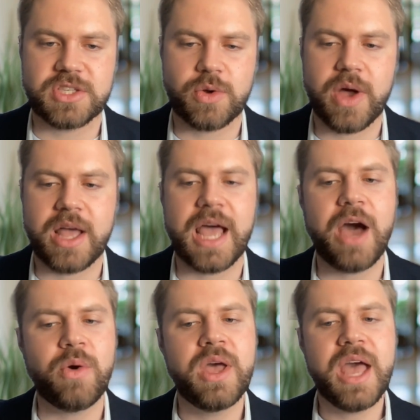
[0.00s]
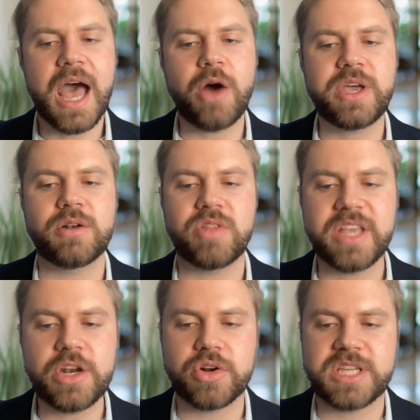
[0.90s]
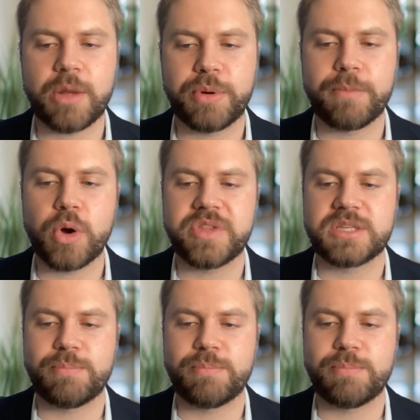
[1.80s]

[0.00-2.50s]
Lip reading: So how can leaders help promote this